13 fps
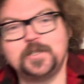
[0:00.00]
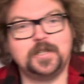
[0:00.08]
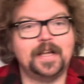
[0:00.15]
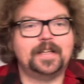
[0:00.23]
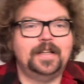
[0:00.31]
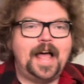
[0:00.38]

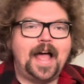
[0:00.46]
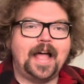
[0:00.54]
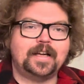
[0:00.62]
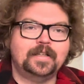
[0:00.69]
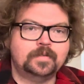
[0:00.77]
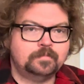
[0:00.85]
like
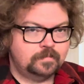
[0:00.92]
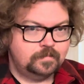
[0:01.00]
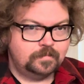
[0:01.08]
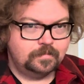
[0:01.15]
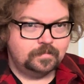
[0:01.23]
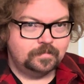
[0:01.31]
lac,
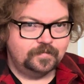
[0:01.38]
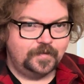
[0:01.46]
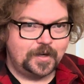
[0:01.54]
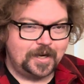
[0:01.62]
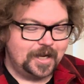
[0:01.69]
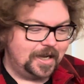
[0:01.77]

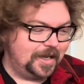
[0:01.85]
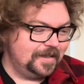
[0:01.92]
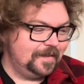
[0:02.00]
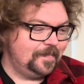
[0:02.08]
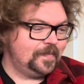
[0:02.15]
very hung.